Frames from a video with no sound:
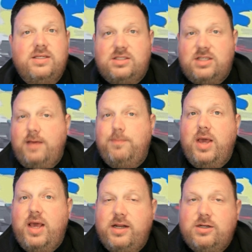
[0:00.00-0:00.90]
deep
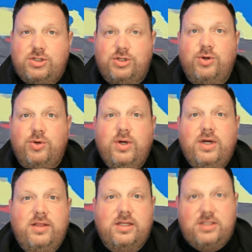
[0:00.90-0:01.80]
into
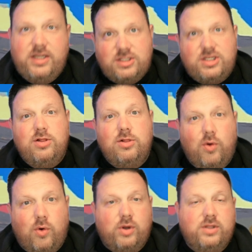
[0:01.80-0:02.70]
the DC
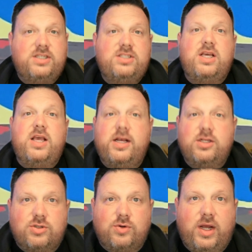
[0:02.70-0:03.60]
lore, DC
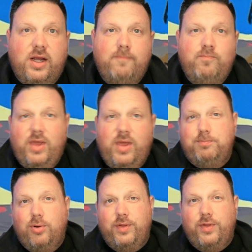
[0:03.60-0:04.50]
history,
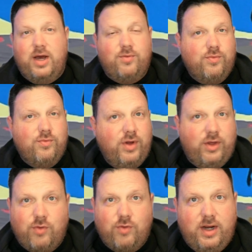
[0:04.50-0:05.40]
and pulling out
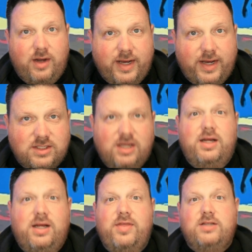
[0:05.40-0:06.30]
really great nuggets,
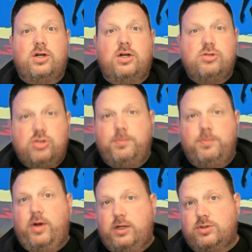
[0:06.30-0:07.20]
things that are
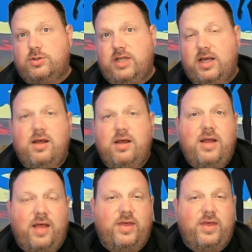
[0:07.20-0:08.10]
super interesting
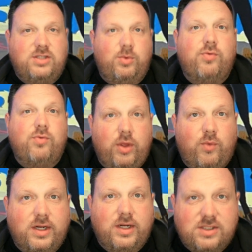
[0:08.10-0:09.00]
and things that we really
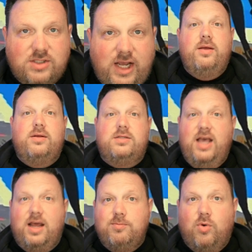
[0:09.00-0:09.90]
want to see.
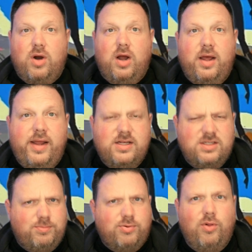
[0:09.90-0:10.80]
Dan Mora is
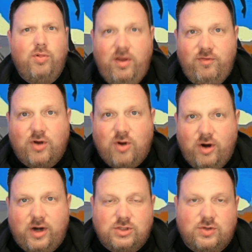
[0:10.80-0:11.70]
a prolific
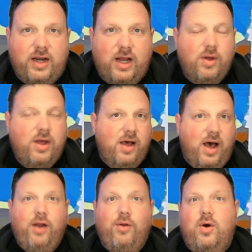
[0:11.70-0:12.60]
artist right now.
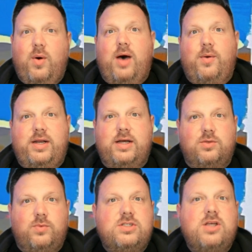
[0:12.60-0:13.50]
I don't know how he does
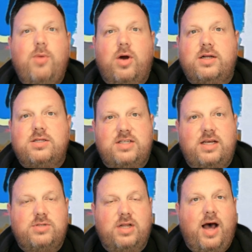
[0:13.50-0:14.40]
it. When some artists
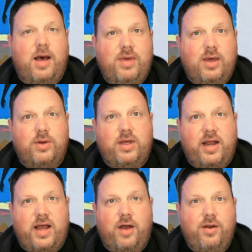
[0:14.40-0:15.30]
seem to not be able to
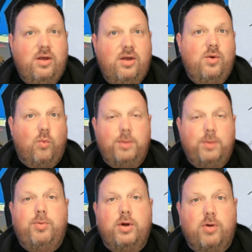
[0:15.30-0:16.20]
get out one
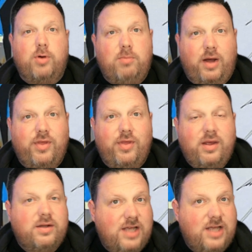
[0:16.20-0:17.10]
book per month,
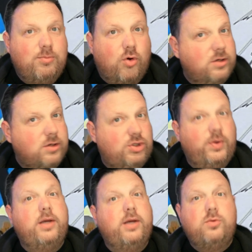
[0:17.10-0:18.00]
Dan Mora is
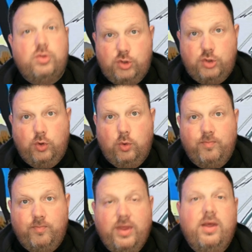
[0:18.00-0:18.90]
doing 2.
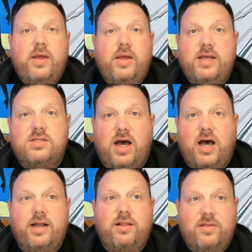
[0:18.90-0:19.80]
He's
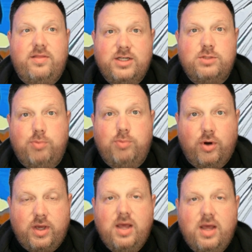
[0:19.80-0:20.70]
got this
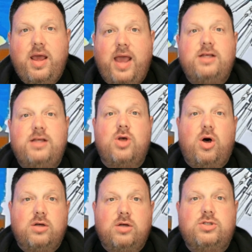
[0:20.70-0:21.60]
book, and he's
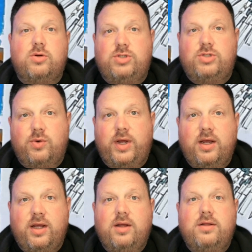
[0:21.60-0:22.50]
also
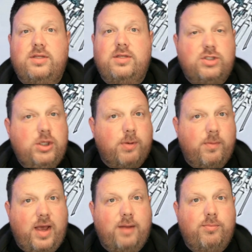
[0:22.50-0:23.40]
doing the
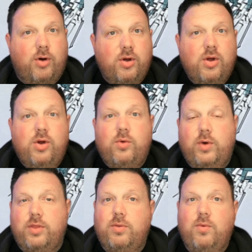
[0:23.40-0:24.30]
Superman book
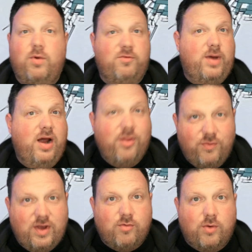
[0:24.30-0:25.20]
with one of my other
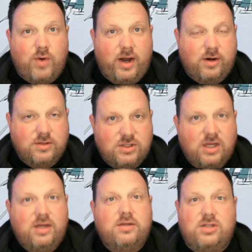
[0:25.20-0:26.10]
favorite writers,
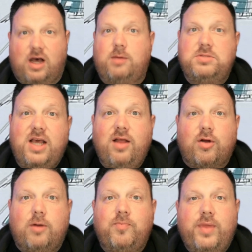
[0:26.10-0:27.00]
Tom Taylor.